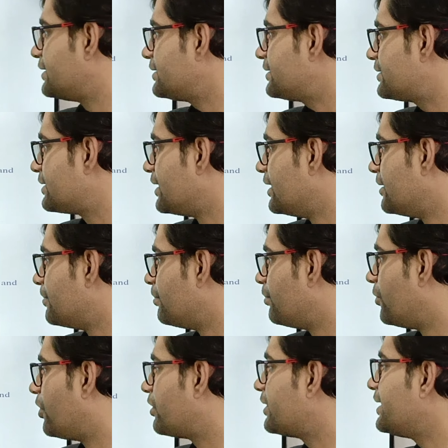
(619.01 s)
it's
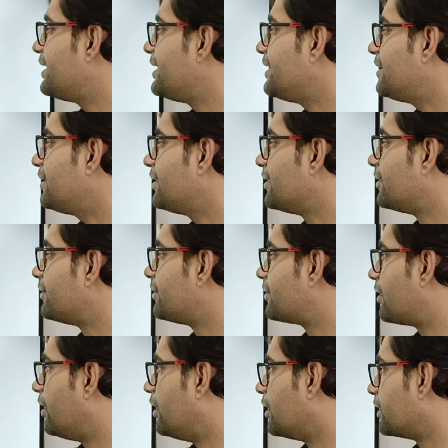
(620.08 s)
morally
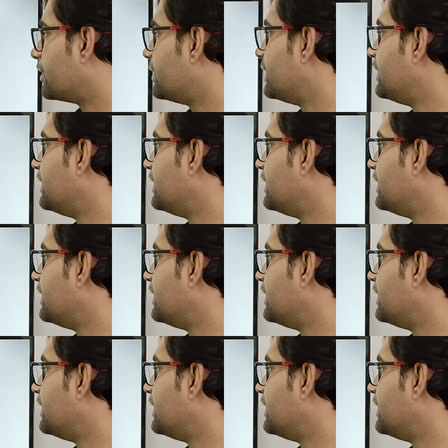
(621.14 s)
wrong.